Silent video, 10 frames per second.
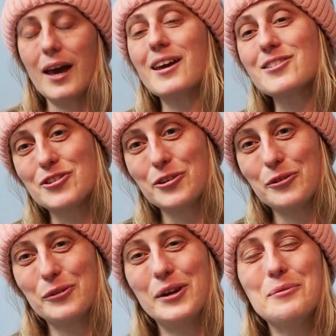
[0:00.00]
And
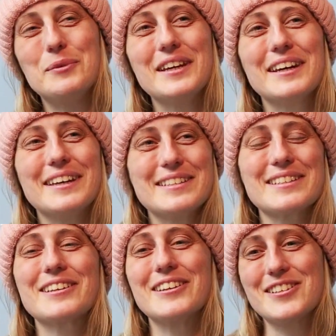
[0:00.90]
two,
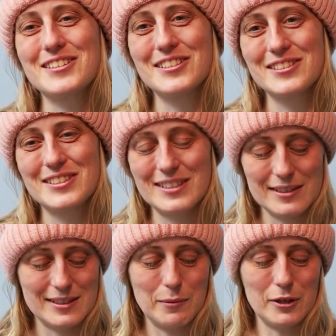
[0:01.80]
because Kirsten's
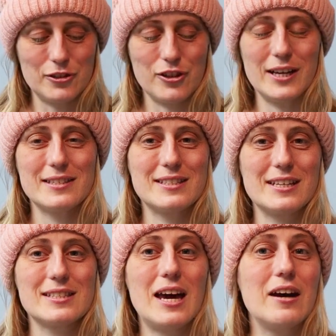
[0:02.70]
summer dress
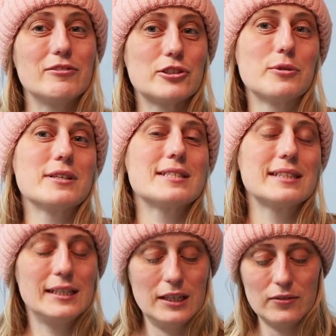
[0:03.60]
does have short
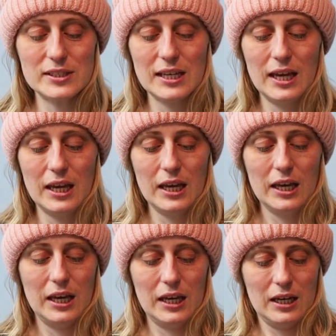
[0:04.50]
sleeves,
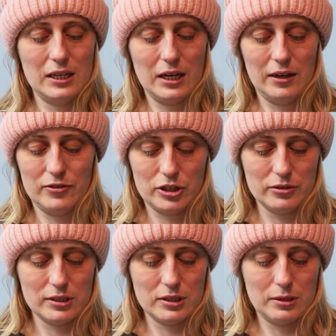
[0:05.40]
and I've
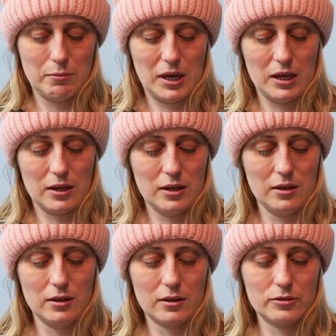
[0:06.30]
chosen to make
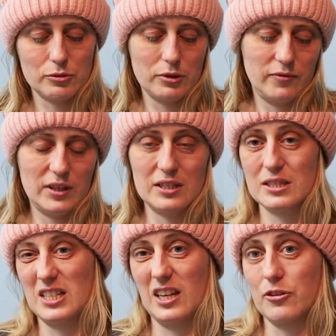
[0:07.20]
sort of the
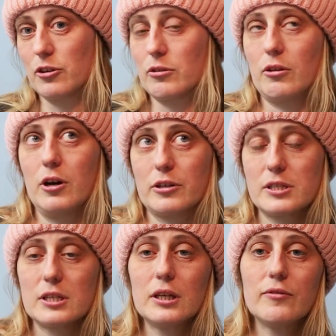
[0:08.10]
standard long
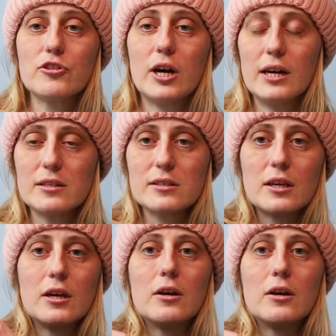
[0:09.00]
sleeve dress.